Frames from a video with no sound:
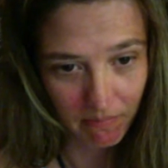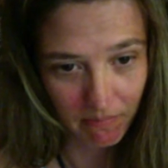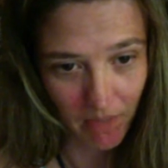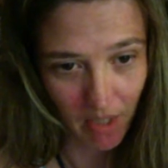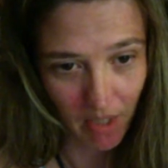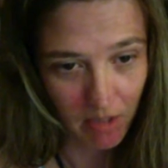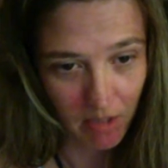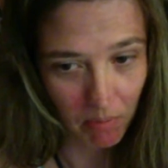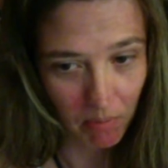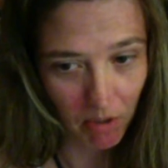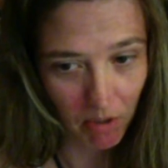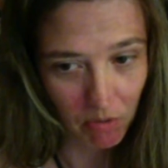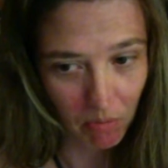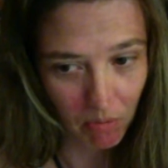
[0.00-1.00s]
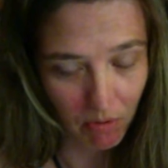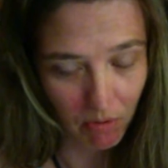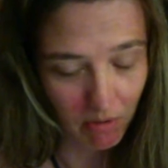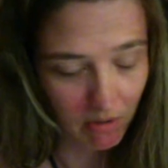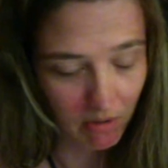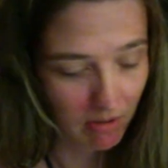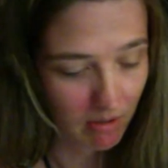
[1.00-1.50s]
a spiritual
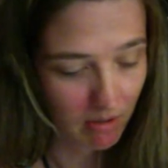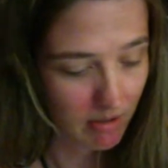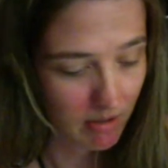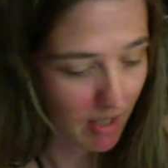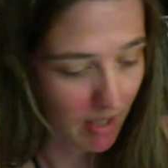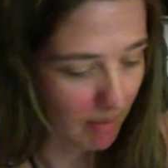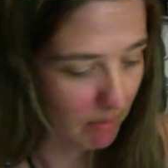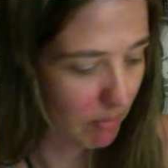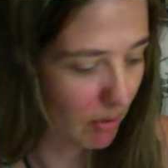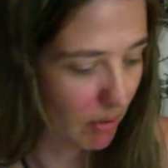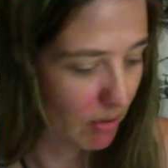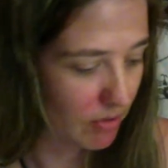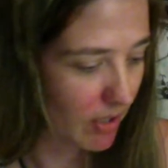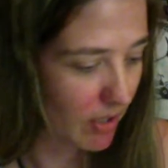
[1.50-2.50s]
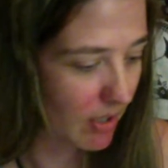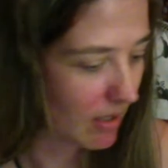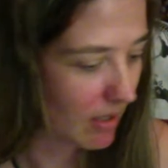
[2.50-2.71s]
type person.